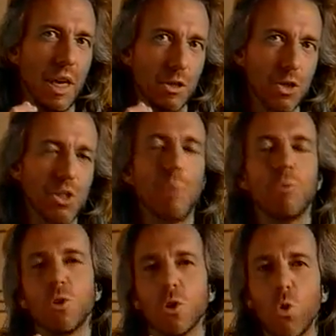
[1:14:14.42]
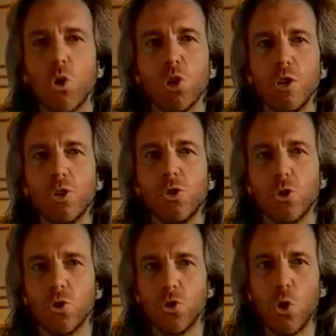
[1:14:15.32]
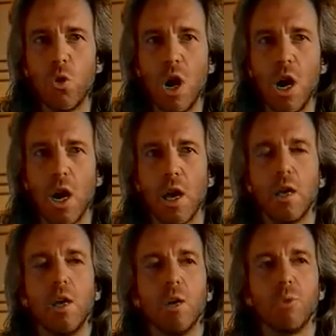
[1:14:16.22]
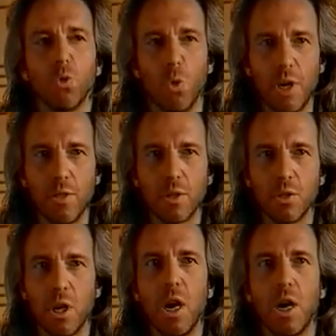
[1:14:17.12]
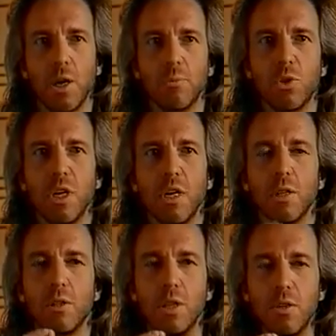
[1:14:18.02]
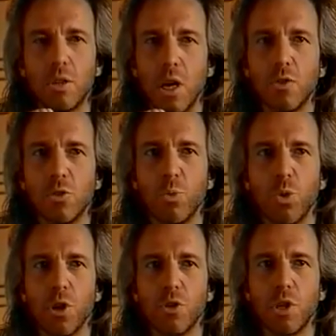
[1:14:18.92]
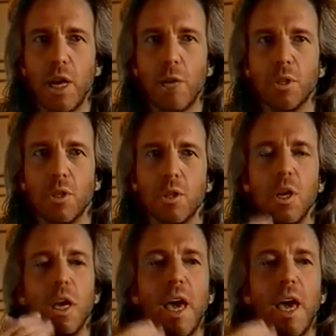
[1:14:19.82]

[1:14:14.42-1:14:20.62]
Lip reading: except that the correlations are so high between the times that these kinds of prayers happen